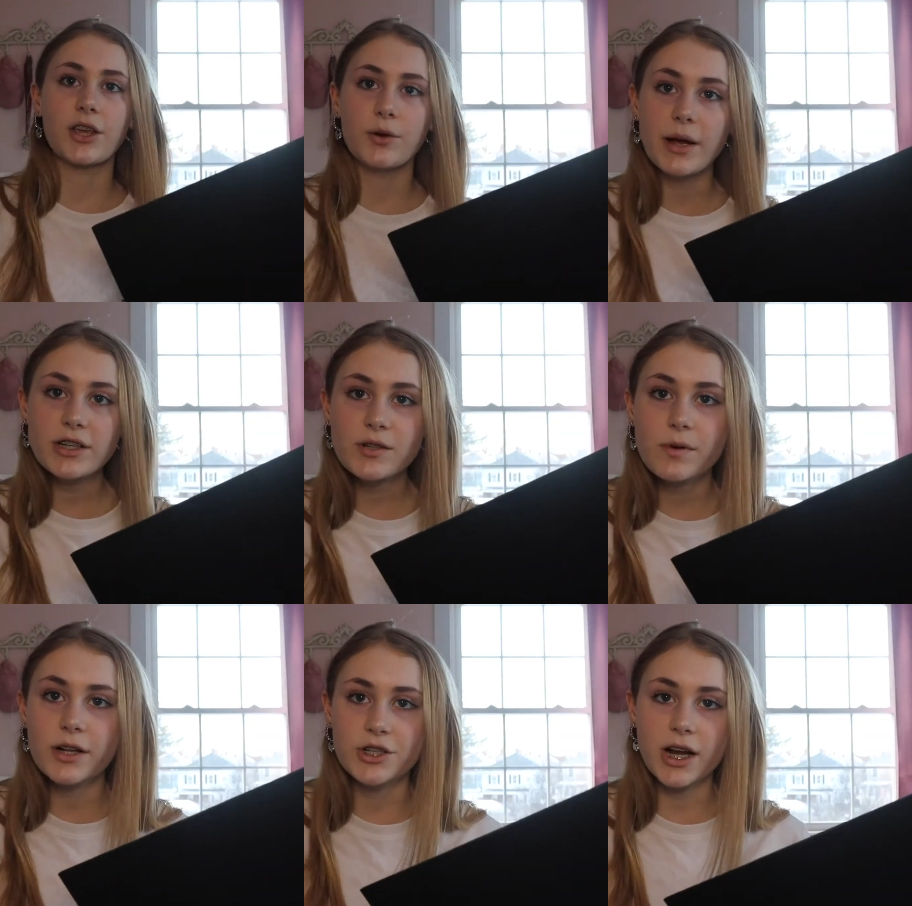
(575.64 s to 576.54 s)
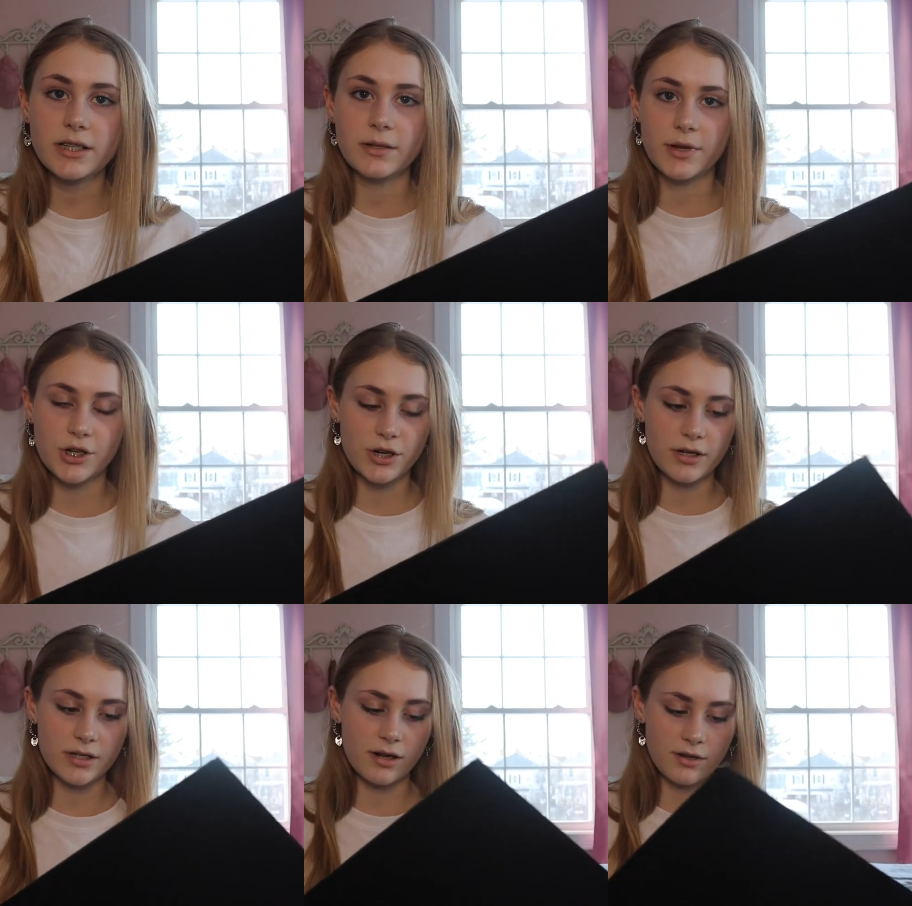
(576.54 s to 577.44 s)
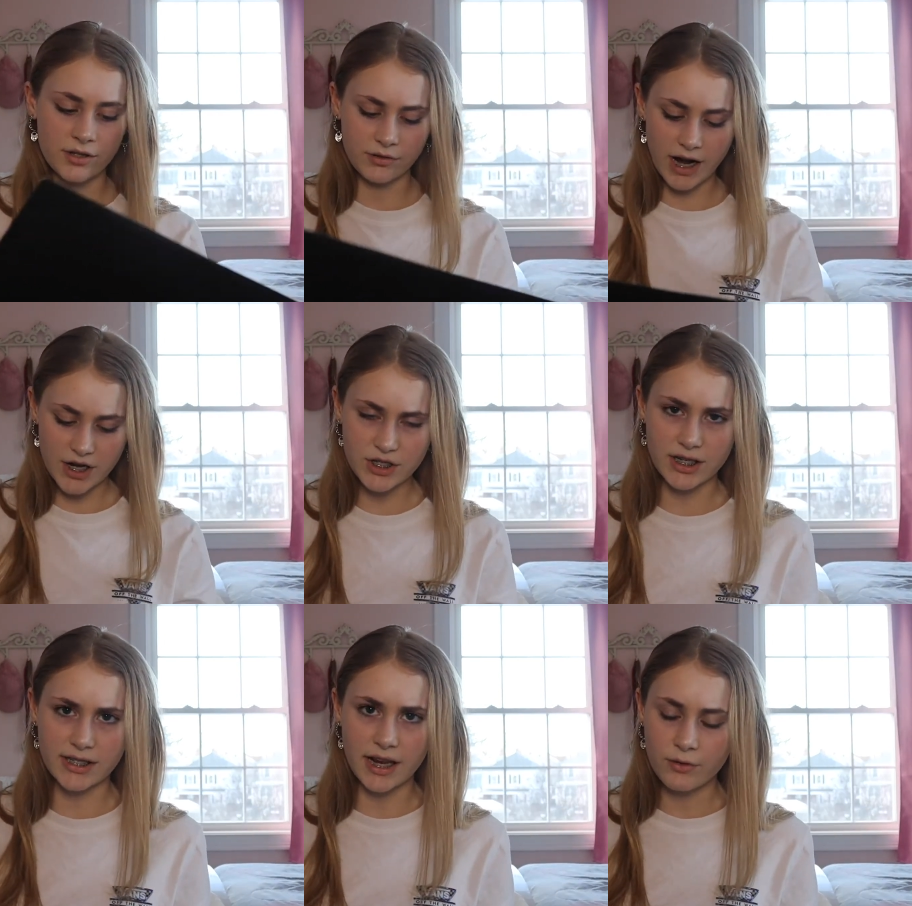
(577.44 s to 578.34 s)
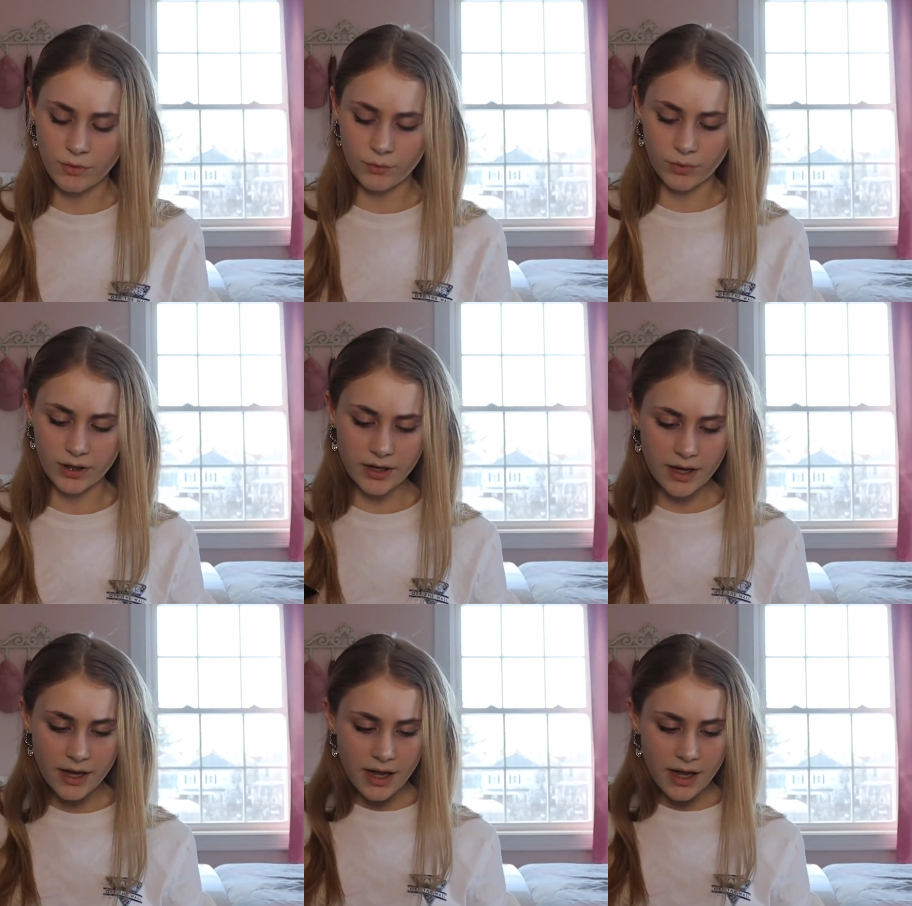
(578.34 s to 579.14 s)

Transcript: like, you might just want to check to make sure it's not all scratched because then it won't work.